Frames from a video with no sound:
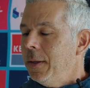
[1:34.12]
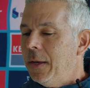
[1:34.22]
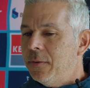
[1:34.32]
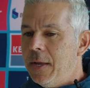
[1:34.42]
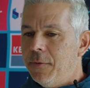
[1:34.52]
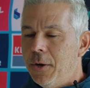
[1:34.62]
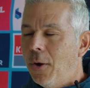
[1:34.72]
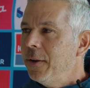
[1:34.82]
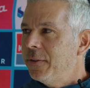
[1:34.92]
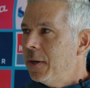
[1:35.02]
Yeah, it's never
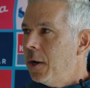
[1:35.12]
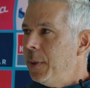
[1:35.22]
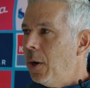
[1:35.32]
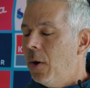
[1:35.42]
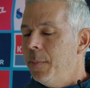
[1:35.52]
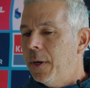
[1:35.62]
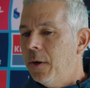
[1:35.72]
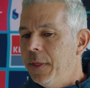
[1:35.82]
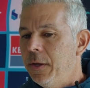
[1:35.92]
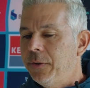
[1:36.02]
nice to go behind,
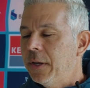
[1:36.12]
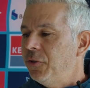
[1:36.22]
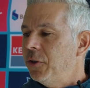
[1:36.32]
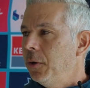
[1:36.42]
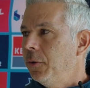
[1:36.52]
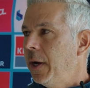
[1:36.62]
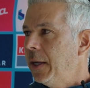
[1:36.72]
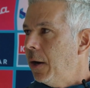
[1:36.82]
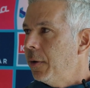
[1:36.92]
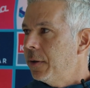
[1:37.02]
but I think it does show
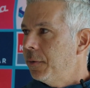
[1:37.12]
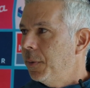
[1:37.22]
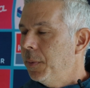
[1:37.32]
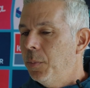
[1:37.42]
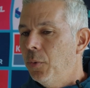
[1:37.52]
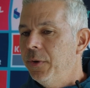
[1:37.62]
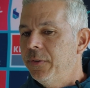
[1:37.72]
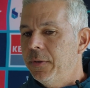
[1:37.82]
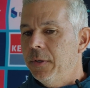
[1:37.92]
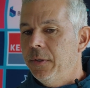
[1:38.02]
great character from the
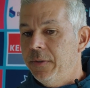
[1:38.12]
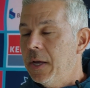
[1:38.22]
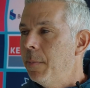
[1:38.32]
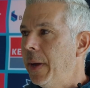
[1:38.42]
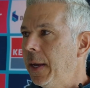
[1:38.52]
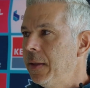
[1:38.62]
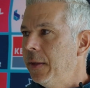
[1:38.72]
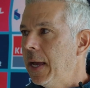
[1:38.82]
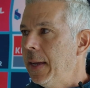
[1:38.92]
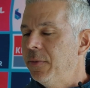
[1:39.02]
boys to come back in
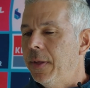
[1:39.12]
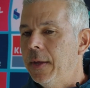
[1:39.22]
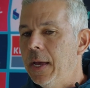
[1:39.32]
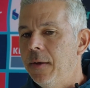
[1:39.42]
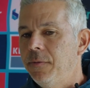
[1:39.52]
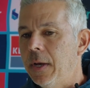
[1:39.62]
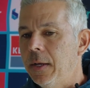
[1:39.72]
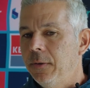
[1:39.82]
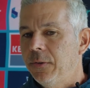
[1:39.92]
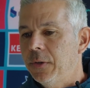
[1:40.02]
the games that they have
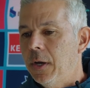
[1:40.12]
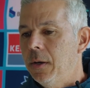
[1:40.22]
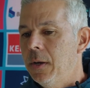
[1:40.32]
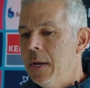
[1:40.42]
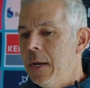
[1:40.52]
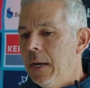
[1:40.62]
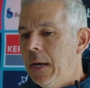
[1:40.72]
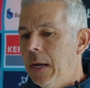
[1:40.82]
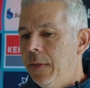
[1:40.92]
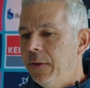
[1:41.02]
done. So
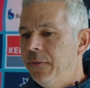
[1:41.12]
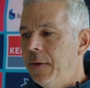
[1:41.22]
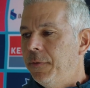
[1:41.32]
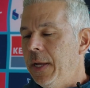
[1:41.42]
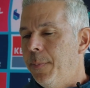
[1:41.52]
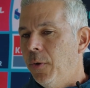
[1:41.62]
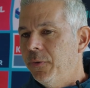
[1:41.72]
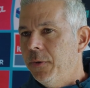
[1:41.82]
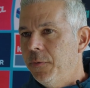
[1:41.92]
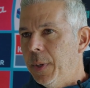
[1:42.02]
that's definitely a
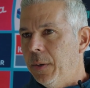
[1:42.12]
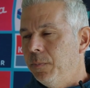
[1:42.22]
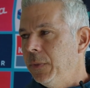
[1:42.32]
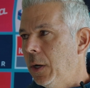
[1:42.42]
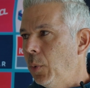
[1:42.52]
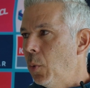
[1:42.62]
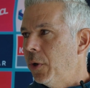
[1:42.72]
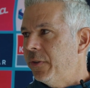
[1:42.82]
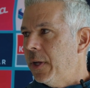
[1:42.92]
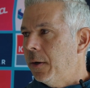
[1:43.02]
positive, but we
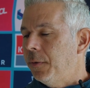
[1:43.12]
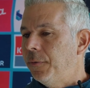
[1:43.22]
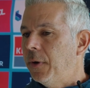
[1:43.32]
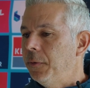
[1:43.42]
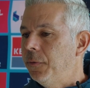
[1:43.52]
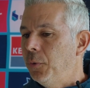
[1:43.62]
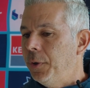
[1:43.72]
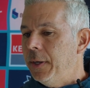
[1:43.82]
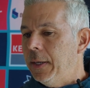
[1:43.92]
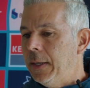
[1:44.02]
want to start on the front
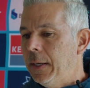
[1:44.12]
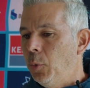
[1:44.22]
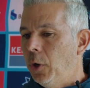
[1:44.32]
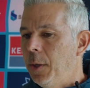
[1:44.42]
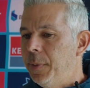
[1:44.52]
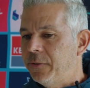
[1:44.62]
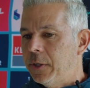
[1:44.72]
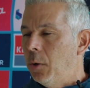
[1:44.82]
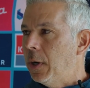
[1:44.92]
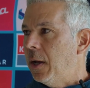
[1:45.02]
foot. We were a little bit
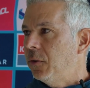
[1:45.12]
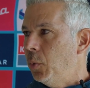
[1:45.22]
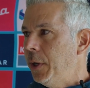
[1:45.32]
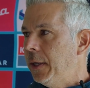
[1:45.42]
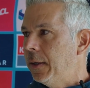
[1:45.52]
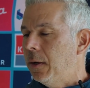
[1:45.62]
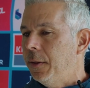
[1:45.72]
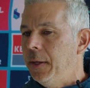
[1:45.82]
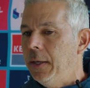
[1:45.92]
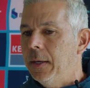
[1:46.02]
slow last week, I
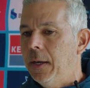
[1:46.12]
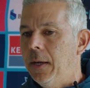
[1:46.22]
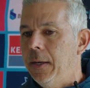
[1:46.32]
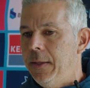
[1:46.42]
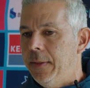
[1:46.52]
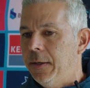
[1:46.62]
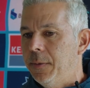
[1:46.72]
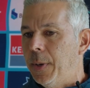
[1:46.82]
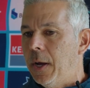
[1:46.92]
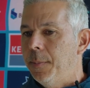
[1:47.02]
think, in that
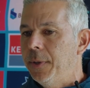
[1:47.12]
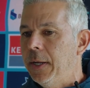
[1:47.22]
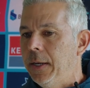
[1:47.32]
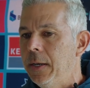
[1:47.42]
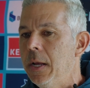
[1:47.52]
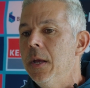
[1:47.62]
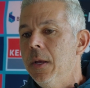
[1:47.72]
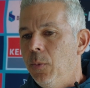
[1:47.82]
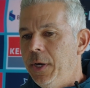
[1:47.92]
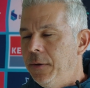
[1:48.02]
department, and
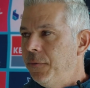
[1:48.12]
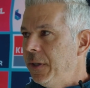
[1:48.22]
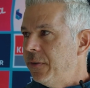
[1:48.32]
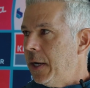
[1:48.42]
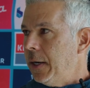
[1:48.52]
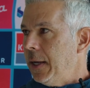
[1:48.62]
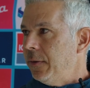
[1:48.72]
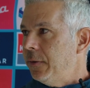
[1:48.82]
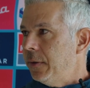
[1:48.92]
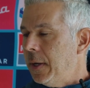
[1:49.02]
we need to fix that
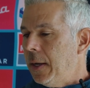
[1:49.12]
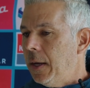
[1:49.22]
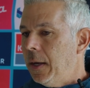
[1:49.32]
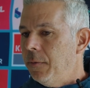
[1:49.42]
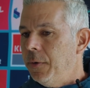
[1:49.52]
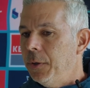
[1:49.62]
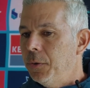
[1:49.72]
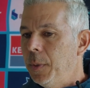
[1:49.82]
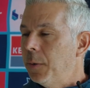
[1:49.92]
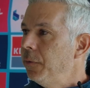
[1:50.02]
against a very
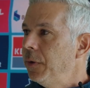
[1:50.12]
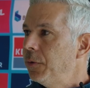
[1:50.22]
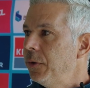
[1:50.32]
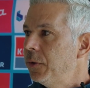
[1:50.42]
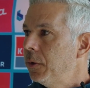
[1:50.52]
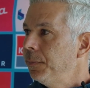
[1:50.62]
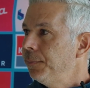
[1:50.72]
good Melbourne Victory side.